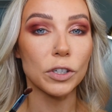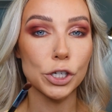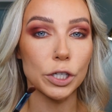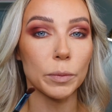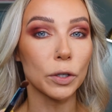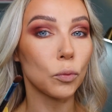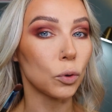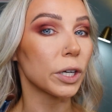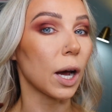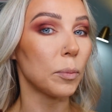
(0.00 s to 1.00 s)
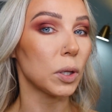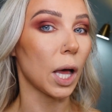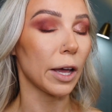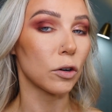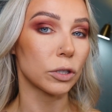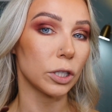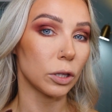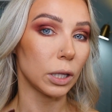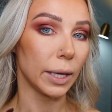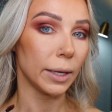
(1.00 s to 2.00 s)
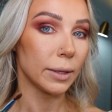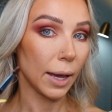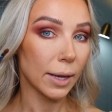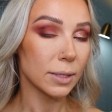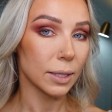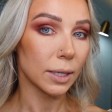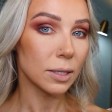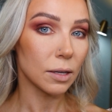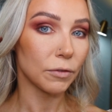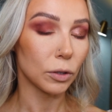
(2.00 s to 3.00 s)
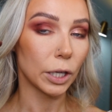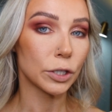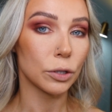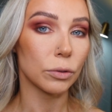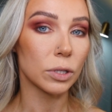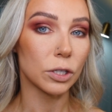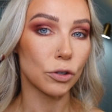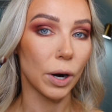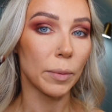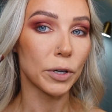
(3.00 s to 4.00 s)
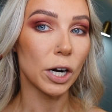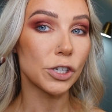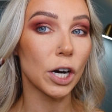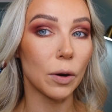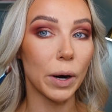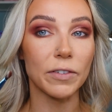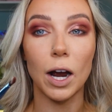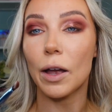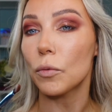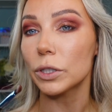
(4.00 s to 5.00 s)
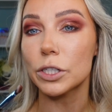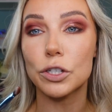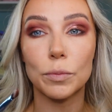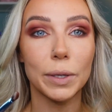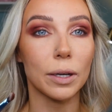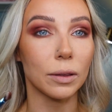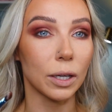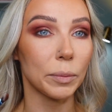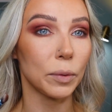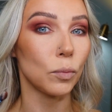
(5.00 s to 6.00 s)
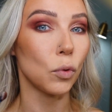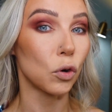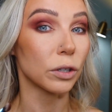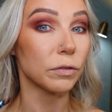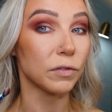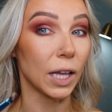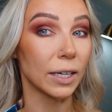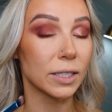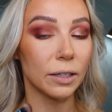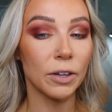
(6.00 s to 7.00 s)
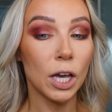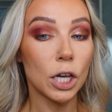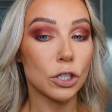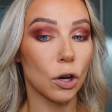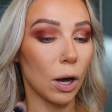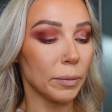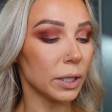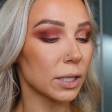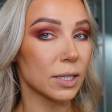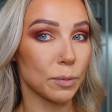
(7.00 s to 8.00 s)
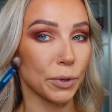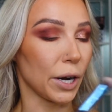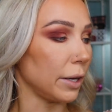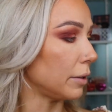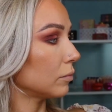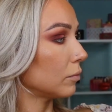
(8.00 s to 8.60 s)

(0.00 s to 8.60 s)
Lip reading: shimmer would apply on your lid as is if you like to use a dry brush. However, I want it to be a little bit more reflective, so I'm gonna spray it.